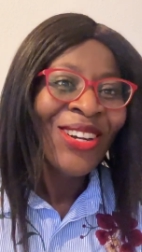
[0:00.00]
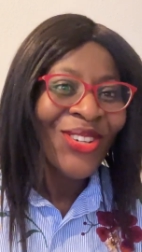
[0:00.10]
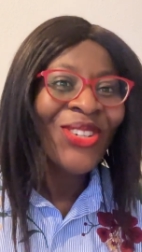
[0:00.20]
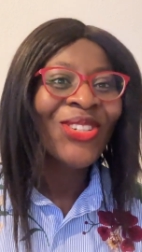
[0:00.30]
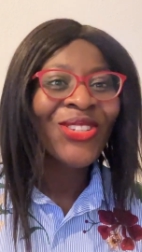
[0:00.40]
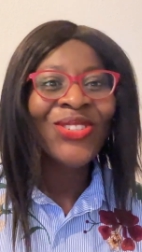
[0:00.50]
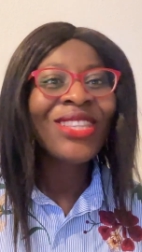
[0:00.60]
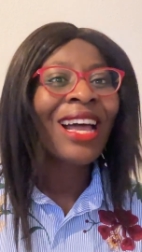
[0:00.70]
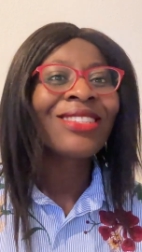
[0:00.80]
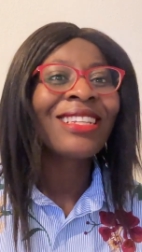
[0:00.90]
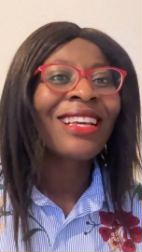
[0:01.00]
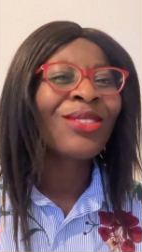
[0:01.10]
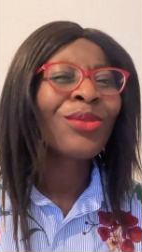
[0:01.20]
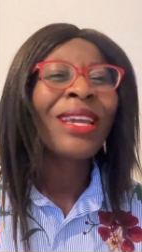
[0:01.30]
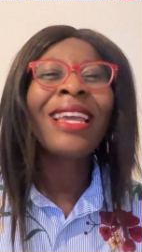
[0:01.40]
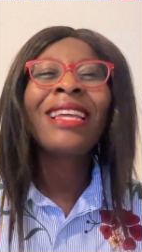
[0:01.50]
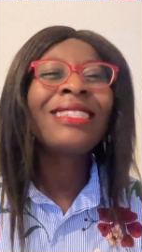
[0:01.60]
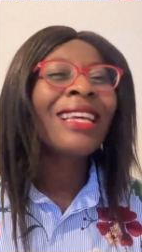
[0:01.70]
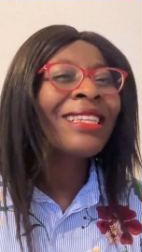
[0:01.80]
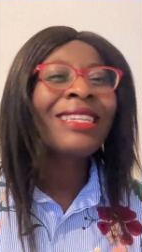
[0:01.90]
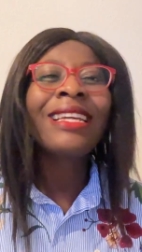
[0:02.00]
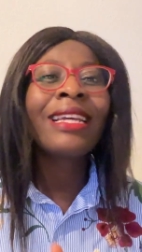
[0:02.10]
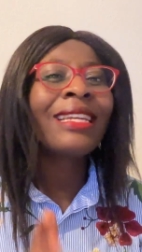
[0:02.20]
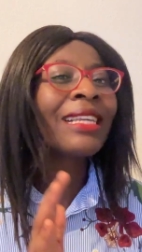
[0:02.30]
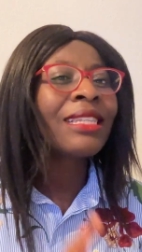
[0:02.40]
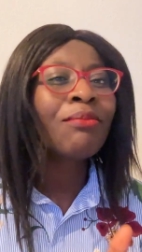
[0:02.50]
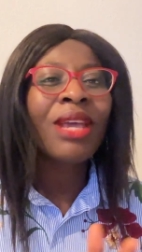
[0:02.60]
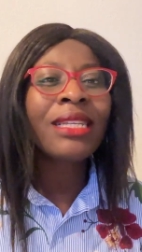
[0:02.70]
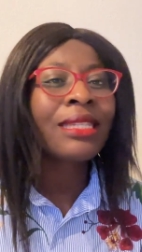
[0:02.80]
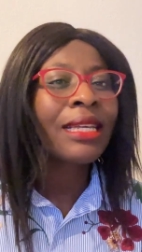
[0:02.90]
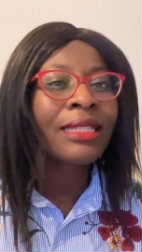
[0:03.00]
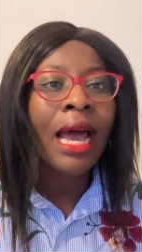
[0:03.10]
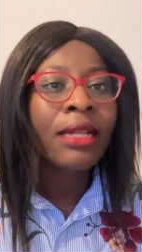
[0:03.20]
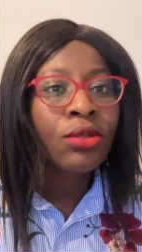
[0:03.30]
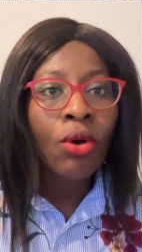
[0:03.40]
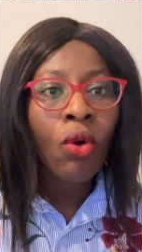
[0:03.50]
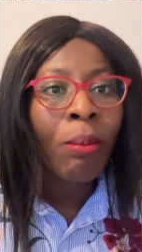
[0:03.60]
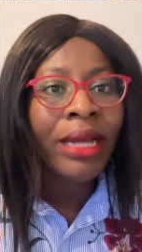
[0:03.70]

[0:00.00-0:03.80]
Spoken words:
Google 2002. It doesn't make sense at all.